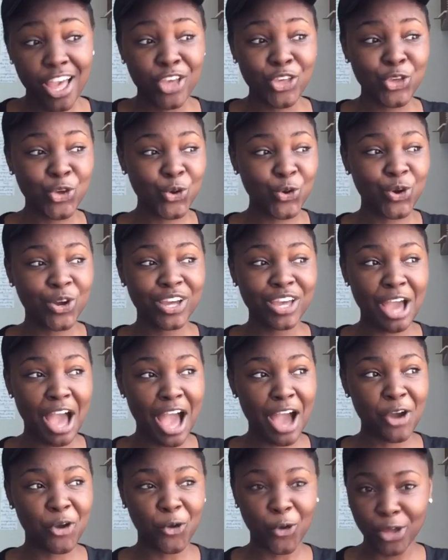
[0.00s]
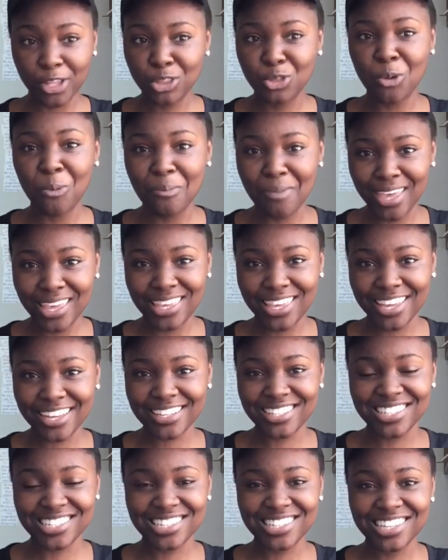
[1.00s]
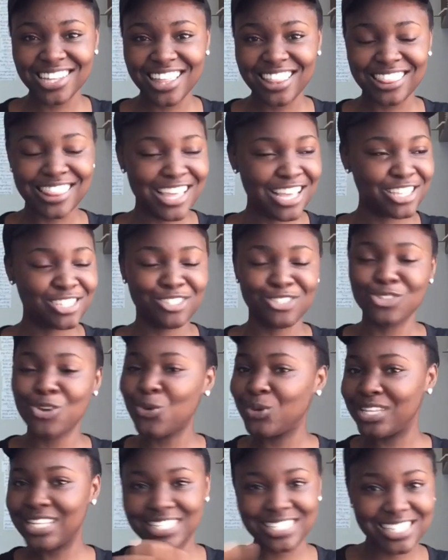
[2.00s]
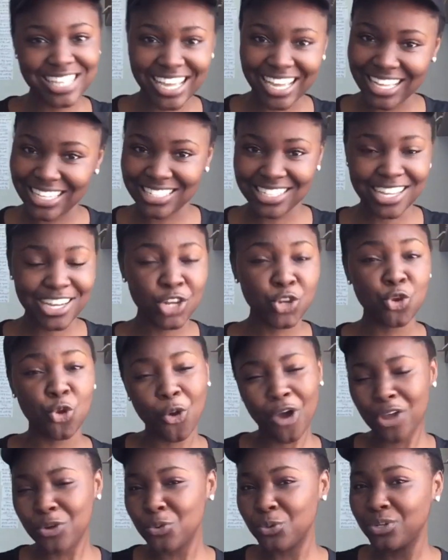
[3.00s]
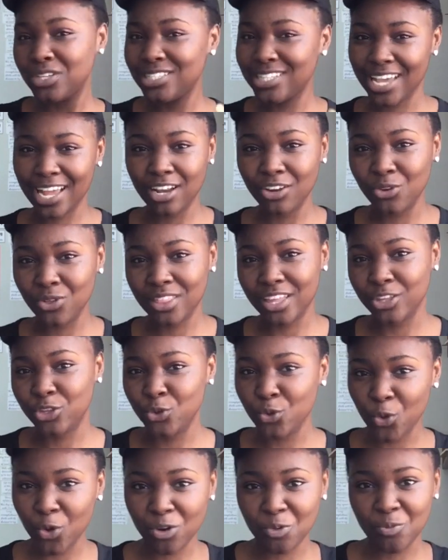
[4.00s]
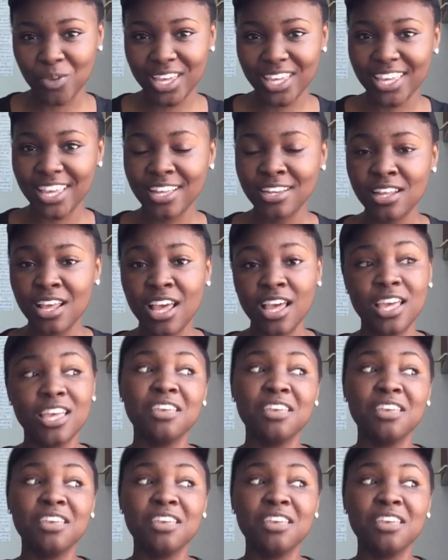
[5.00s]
You are going to make it. There's no discussion. No one will tell you that you won't make it.